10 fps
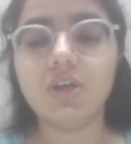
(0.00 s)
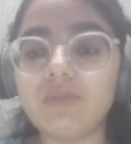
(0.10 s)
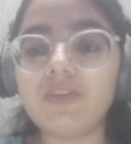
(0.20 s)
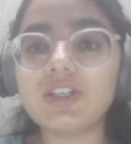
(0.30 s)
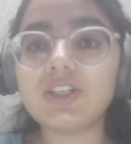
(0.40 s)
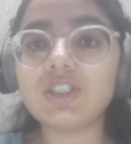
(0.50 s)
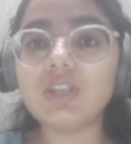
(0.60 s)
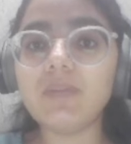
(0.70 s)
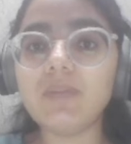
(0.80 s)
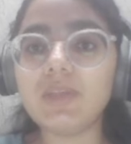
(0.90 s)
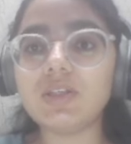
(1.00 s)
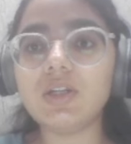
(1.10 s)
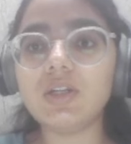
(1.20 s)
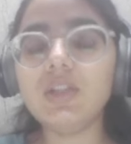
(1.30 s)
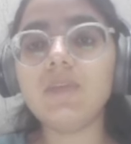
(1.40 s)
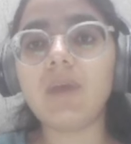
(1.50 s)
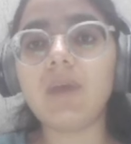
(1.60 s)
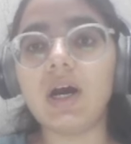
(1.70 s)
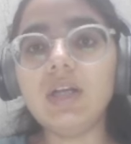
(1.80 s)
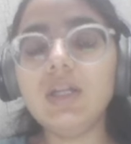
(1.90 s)
Functions are basically the
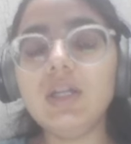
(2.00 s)
part